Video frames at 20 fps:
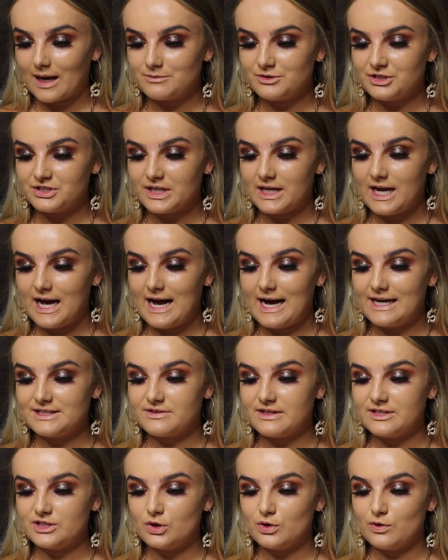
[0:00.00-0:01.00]
I'm just going to add,
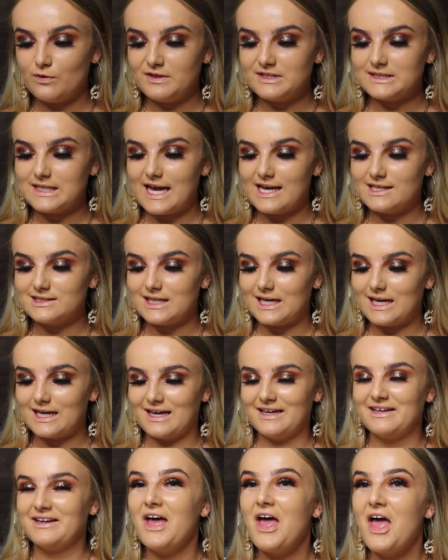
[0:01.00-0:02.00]
this obviously is
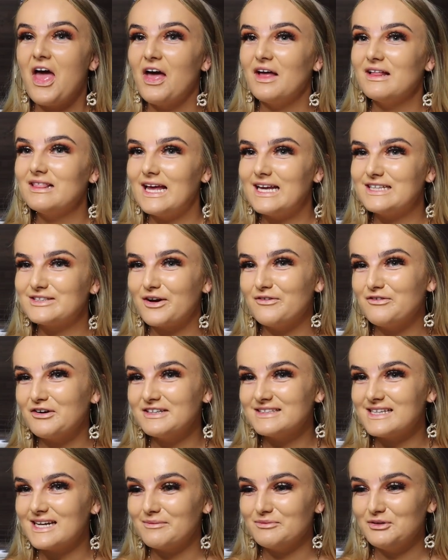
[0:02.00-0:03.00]
like less
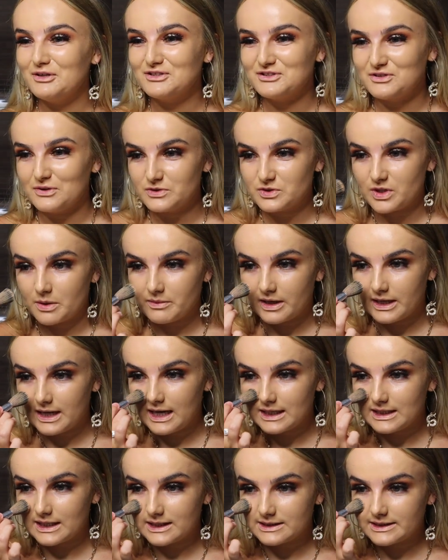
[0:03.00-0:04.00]
coverage than I'm used to, so I'm going to
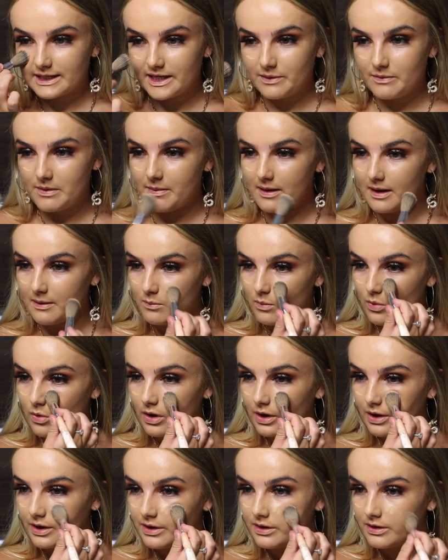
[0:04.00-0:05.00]
add like a tiny wee bit
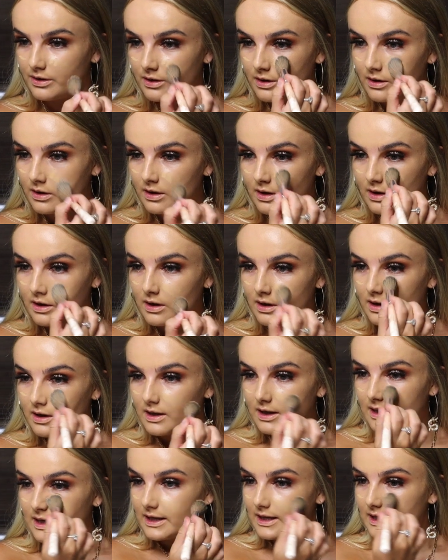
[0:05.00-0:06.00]
more
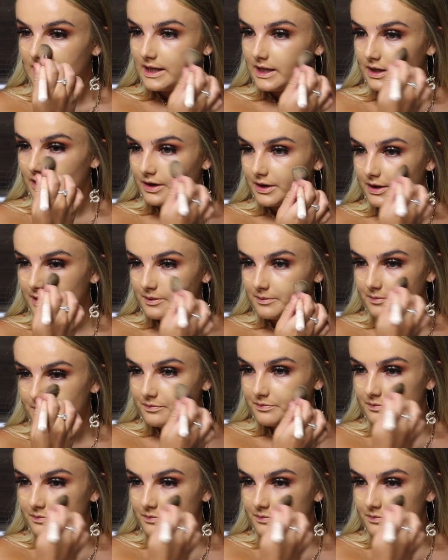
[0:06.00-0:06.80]
here.